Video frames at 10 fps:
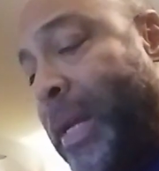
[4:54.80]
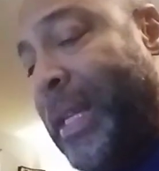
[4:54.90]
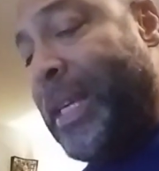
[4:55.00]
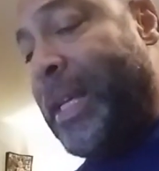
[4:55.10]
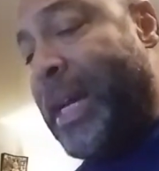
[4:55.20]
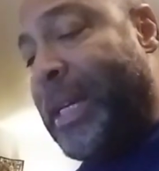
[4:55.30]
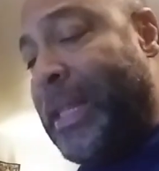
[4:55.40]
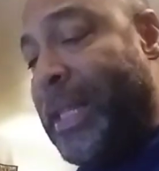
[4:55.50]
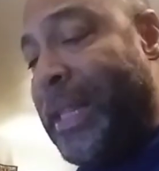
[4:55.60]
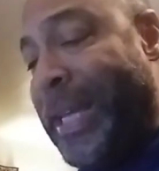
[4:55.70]
that I
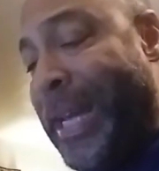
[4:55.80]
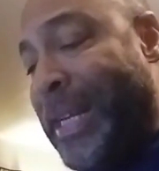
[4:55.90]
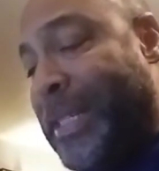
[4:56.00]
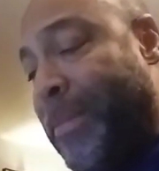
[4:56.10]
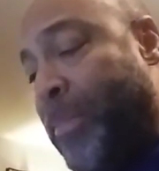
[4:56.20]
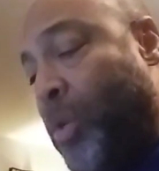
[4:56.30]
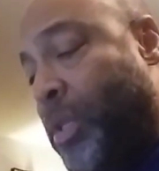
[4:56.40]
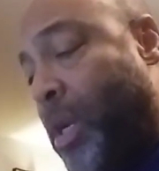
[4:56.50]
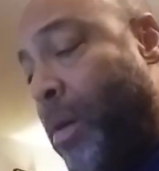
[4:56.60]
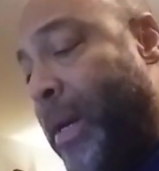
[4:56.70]
get the latest and
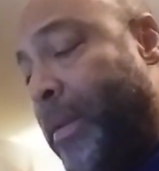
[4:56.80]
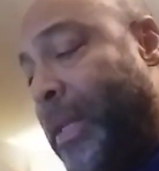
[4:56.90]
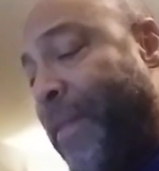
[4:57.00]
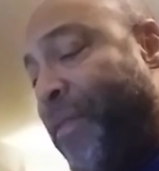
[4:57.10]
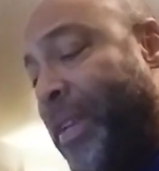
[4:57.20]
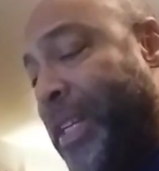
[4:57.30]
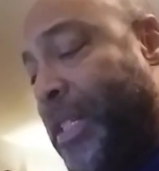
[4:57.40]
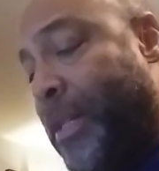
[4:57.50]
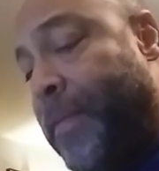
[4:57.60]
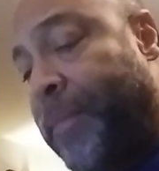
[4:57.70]
most current
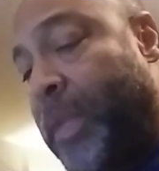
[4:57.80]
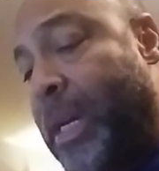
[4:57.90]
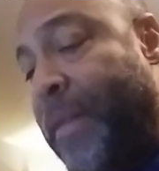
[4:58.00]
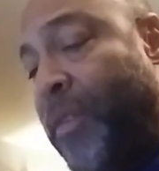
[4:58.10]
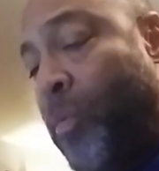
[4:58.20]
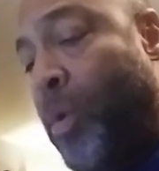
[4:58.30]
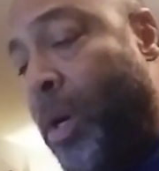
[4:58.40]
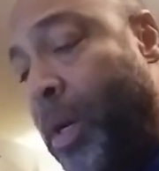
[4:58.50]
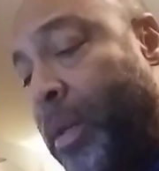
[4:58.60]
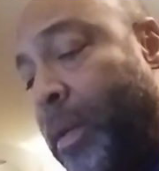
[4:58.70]
definition of the
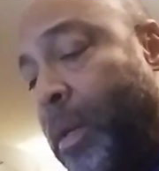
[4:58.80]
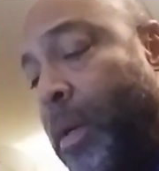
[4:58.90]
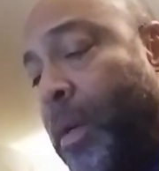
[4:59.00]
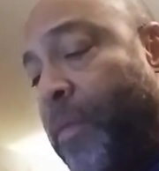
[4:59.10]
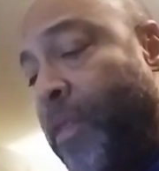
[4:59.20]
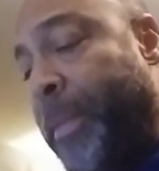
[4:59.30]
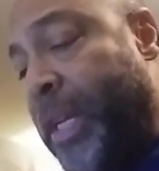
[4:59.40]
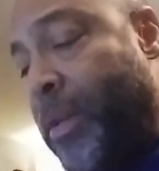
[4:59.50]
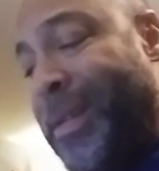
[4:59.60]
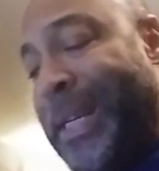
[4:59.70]
word from
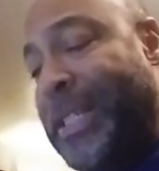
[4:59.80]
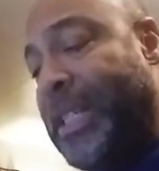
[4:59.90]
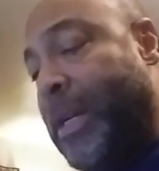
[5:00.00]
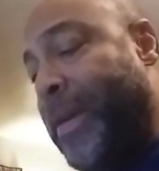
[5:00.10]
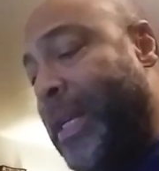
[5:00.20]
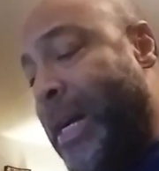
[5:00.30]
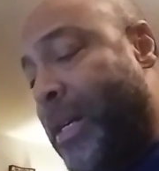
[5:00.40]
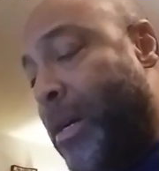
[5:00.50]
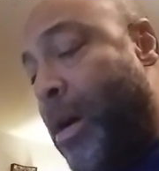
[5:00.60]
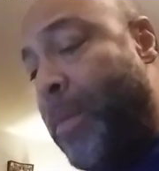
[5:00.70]
either
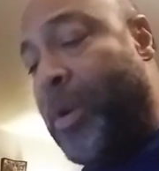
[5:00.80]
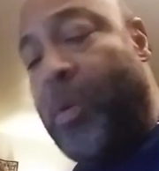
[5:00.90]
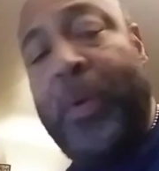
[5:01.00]
dictionary.com or